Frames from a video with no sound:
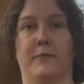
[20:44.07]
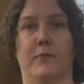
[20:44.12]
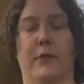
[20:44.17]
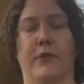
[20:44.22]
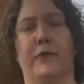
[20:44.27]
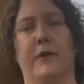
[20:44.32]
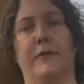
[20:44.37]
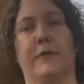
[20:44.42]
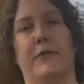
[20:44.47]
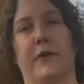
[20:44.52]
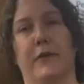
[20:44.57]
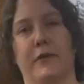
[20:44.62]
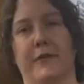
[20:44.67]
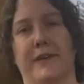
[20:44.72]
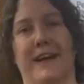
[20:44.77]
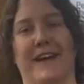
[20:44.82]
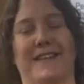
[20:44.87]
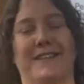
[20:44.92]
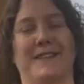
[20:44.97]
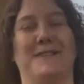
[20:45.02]
Well, they're not fossil
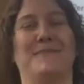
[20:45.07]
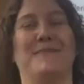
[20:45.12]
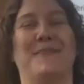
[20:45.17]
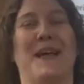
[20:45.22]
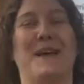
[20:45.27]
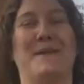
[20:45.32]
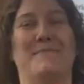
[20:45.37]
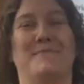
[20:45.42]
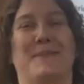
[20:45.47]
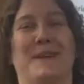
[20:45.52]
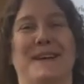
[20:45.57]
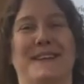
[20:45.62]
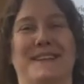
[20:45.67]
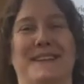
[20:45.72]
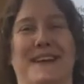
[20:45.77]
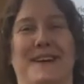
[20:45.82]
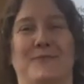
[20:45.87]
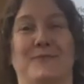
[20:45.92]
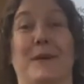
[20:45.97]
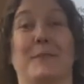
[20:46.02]
casts,
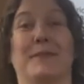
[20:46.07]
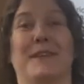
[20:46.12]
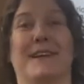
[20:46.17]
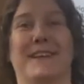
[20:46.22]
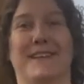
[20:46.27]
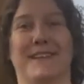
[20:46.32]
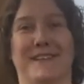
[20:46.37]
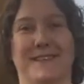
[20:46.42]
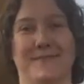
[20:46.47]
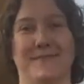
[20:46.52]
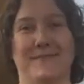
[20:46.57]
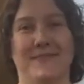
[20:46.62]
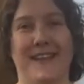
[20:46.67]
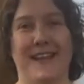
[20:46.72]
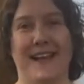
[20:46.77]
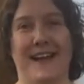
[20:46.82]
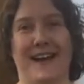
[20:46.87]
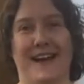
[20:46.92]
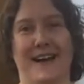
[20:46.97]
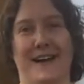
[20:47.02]
but replicas
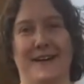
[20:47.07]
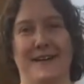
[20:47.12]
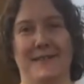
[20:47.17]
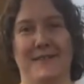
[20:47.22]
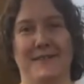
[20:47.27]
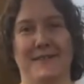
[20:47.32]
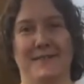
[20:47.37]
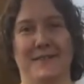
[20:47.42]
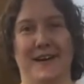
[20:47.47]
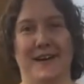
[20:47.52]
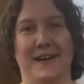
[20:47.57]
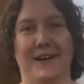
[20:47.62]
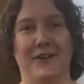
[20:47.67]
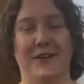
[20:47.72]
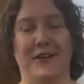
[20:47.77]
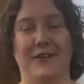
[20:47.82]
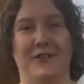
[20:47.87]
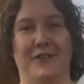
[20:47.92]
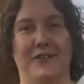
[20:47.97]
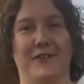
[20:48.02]
of
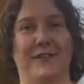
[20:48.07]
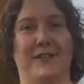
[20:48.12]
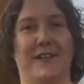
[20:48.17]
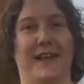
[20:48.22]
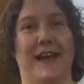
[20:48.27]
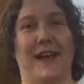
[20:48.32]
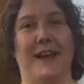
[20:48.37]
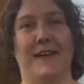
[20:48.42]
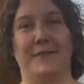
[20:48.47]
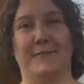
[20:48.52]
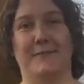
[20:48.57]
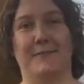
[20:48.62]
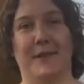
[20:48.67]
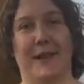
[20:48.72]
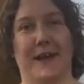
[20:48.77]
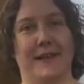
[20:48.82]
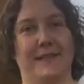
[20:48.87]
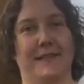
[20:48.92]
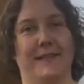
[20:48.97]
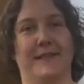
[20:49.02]
creatures and
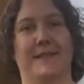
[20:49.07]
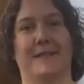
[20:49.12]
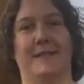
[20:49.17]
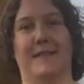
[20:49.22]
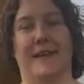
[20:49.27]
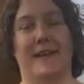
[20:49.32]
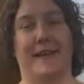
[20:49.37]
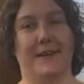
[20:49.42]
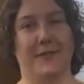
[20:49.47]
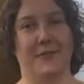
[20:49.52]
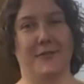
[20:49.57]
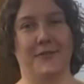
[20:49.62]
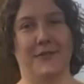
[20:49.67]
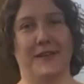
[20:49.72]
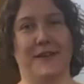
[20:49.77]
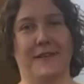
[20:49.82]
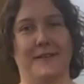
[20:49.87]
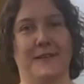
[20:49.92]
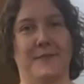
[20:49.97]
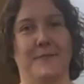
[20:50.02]
plants and other
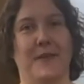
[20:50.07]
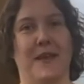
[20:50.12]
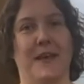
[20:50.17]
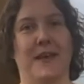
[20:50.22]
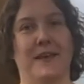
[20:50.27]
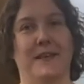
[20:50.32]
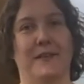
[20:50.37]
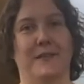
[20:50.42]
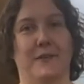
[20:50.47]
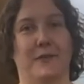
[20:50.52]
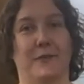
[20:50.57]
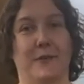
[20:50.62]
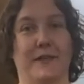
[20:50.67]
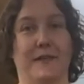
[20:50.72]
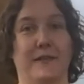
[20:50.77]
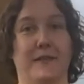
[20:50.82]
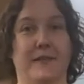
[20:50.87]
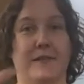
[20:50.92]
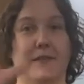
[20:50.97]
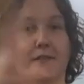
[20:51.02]
things. So
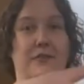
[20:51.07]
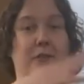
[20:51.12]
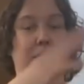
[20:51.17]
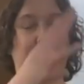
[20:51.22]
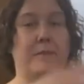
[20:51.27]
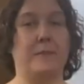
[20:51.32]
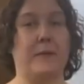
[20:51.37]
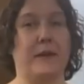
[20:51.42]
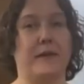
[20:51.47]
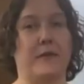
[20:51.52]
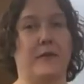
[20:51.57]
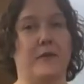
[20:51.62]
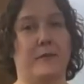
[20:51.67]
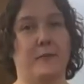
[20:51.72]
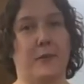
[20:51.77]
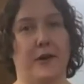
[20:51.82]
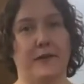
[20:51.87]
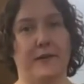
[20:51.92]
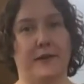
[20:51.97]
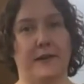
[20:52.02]
this is a great
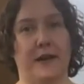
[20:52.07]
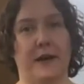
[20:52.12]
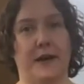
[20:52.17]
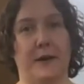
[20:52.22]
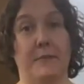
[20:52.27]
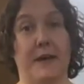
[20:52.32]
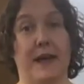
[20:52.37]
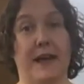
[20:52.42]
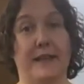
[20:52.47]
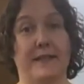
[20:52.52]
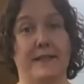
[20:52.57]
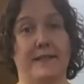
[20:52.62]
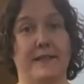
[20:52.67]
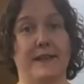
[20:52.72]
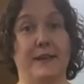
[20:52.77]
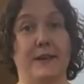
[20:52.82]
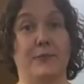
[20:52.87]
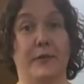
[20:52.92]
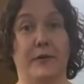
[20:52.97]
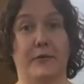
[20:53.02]
spot to come and
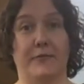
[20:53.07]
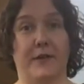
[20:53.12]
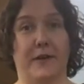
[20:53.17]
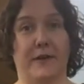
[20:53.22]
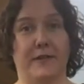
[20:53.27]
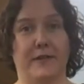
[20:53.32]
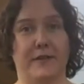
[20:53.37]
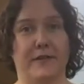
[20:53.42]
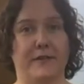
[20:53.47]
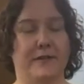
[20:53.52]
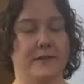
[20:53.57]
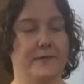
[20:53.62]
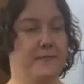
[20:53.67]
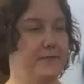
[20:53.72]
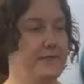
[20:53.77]
see real fossils.